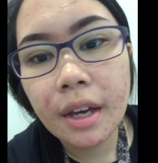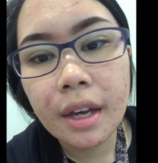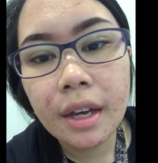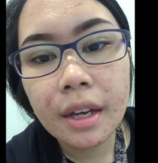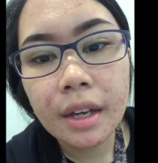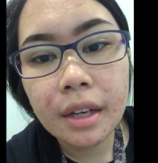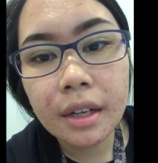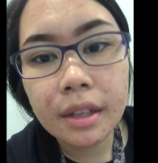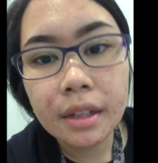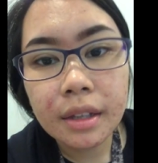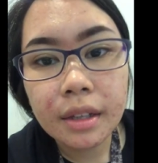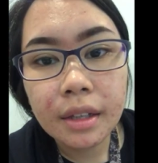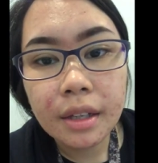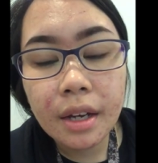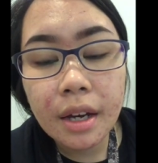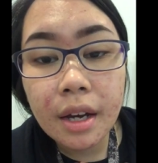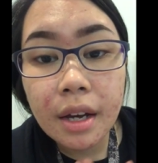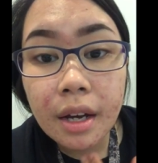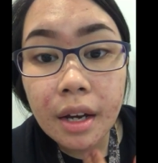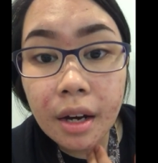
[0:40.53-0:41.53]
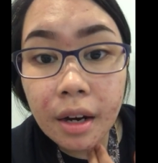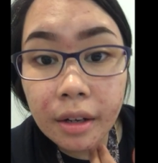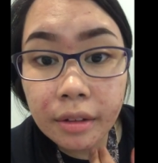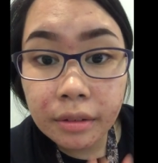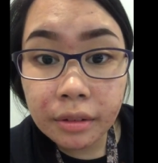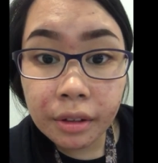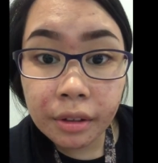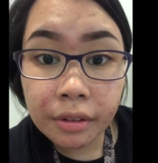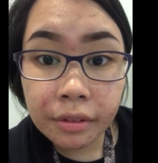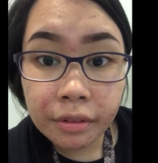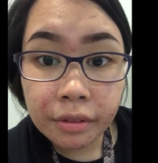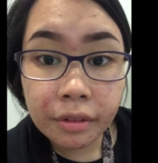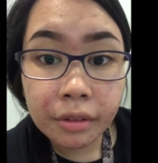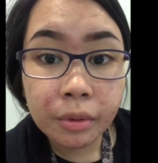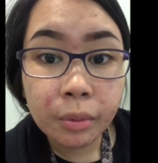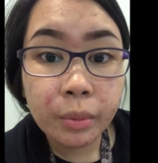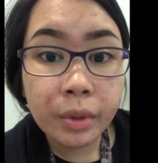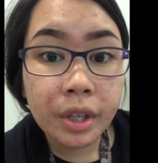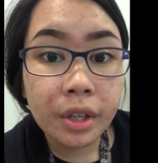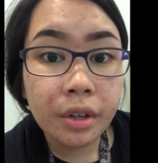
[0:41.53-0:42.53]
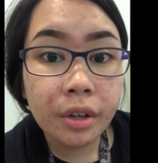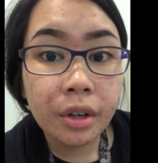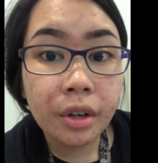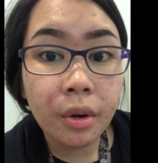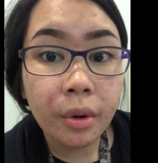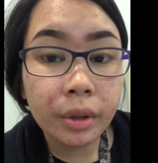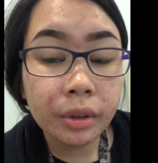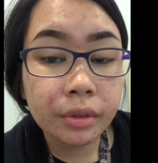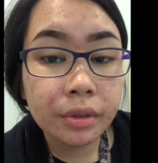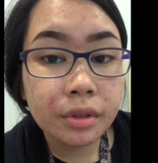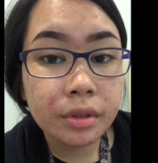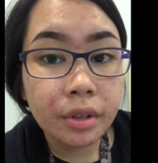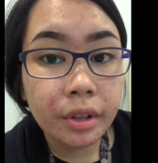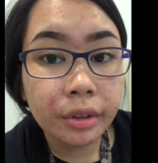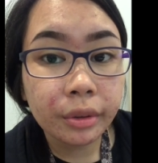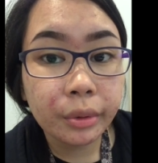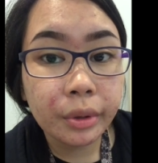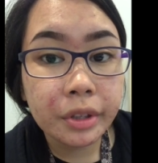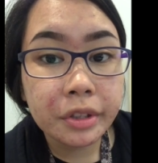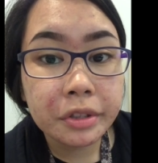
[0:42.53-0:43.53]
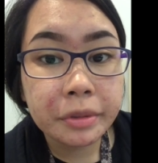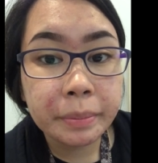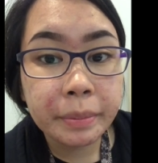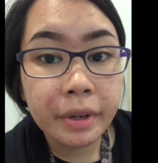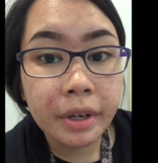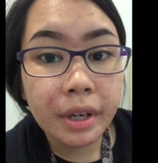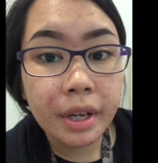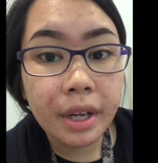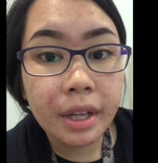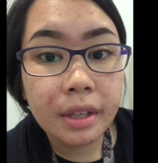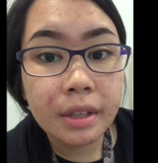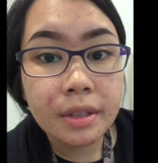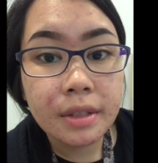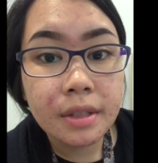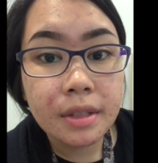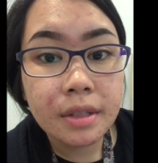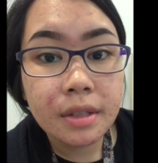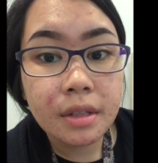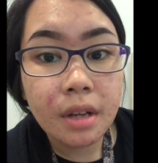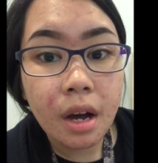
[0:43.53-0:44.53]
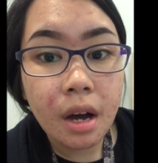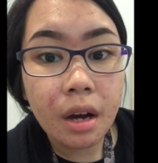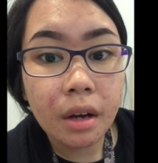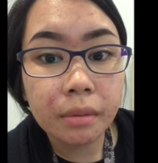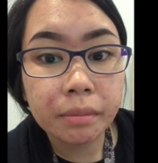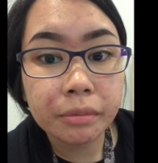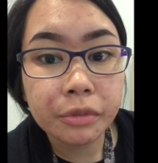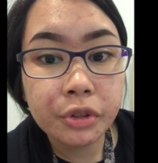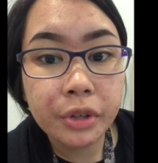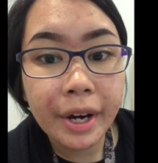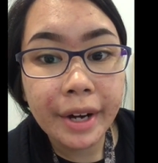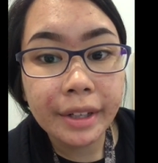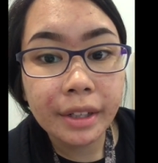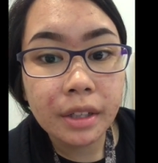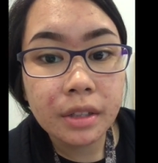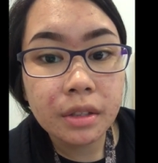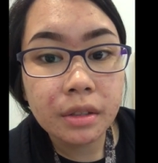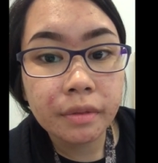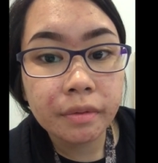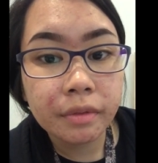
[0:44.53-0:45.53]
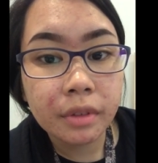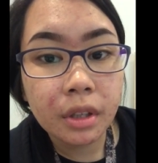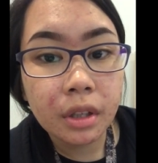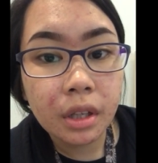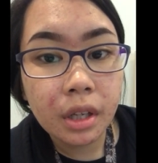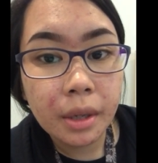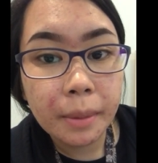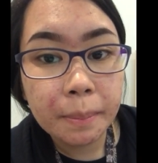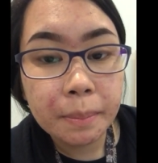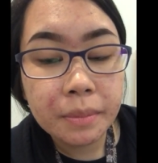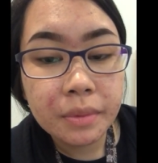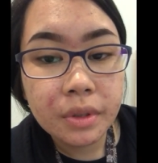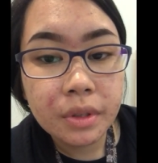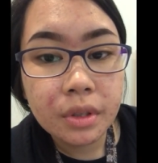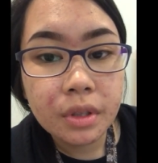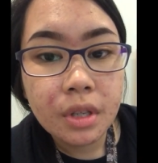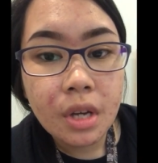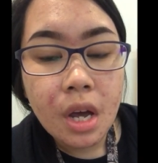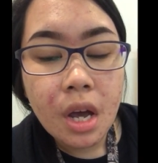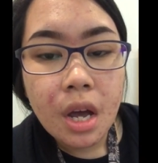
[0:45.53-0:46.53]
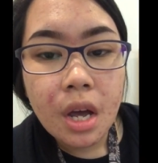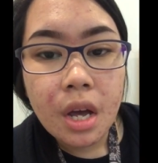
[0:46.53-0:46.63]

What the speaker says: And on the third week, you're going to start to experience dryness of the lips,